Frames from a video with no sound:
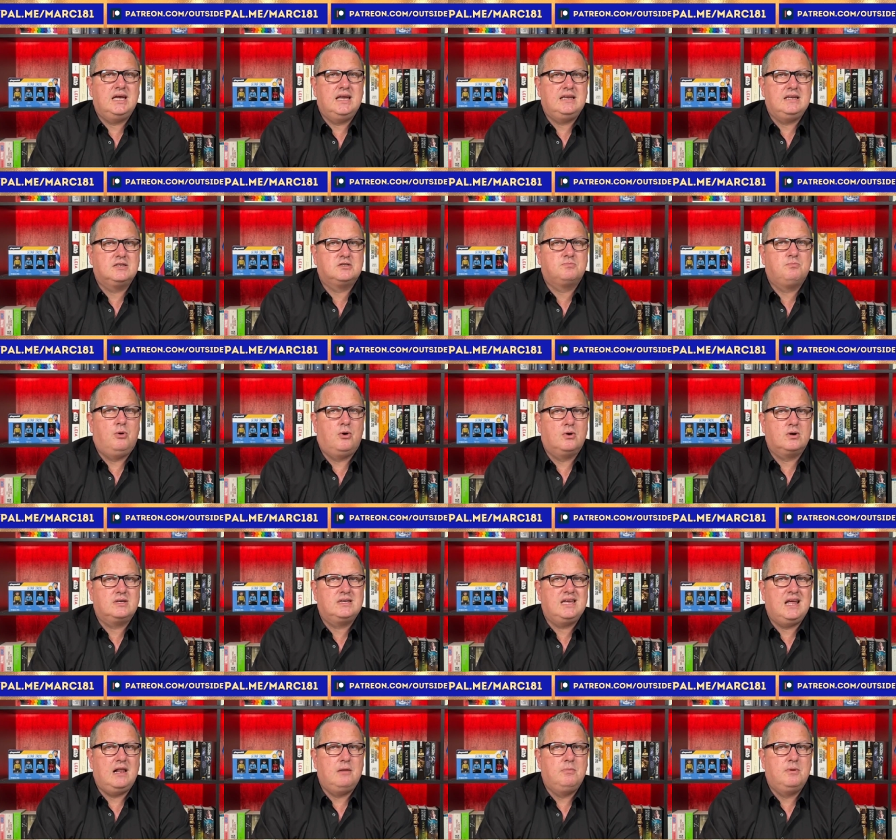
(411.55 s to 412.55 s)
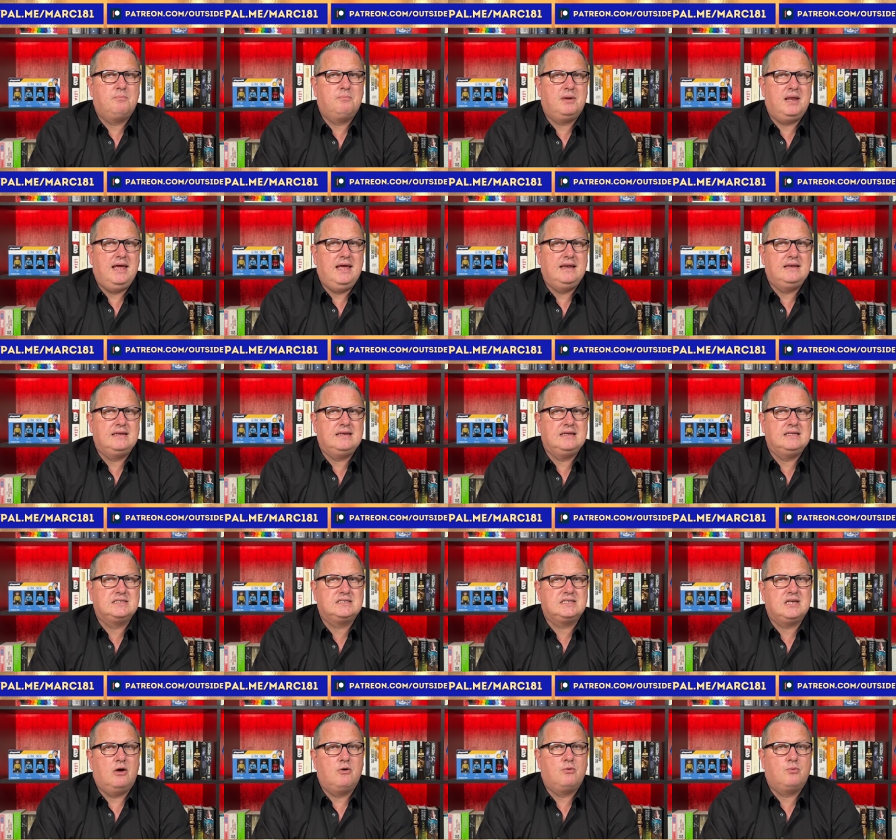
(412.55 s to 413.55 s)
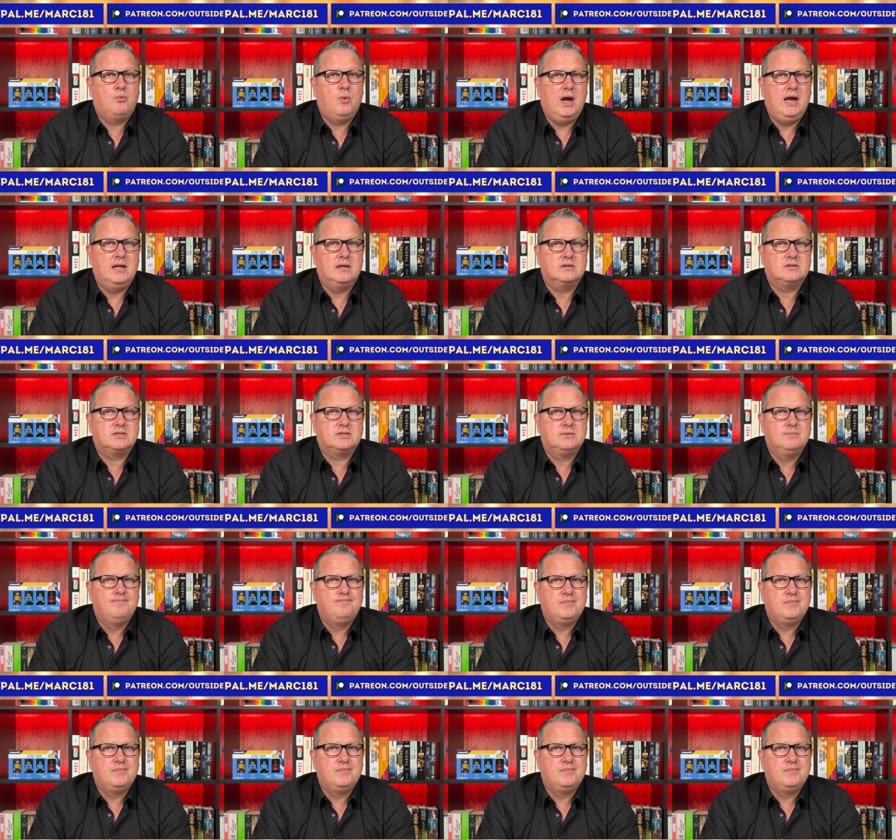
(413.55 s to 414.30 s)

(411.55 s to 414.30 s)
at its Port Talbot plant in South Wales.